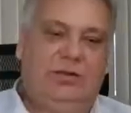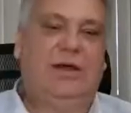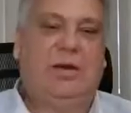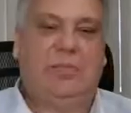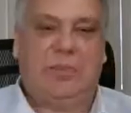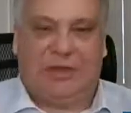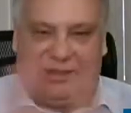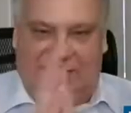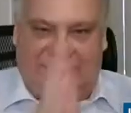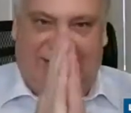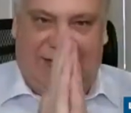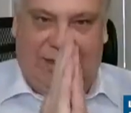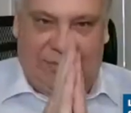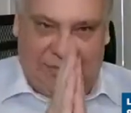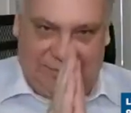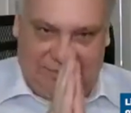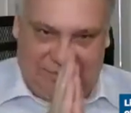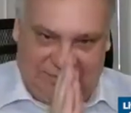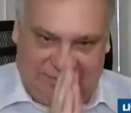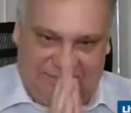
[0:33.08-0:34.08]

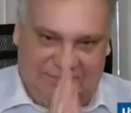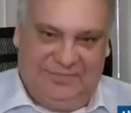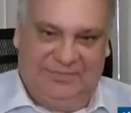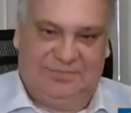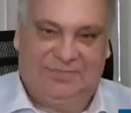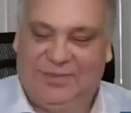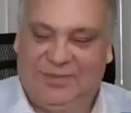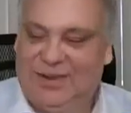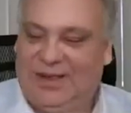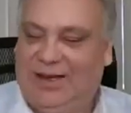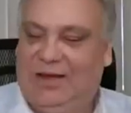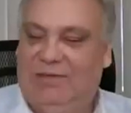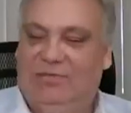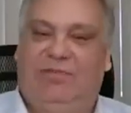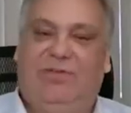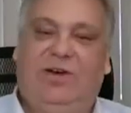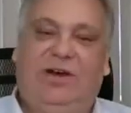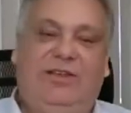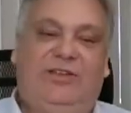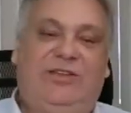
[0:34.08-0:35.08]
namaste. I'm
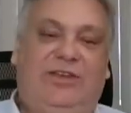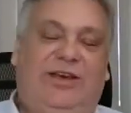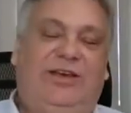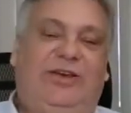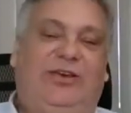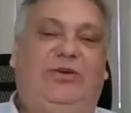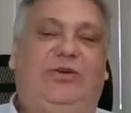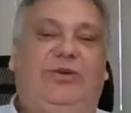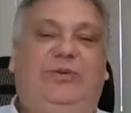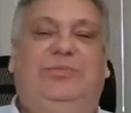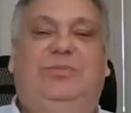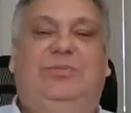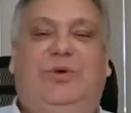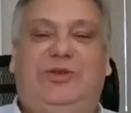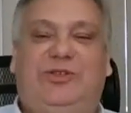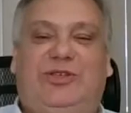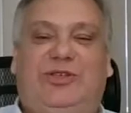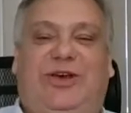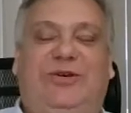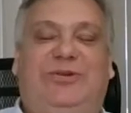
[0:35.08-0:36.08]
fine, thank you,
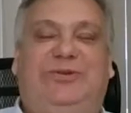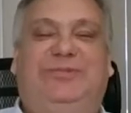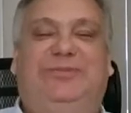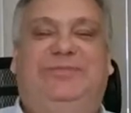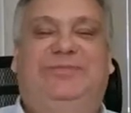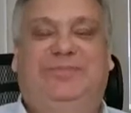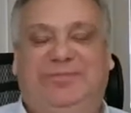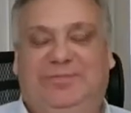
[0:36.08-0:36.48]
Oscar.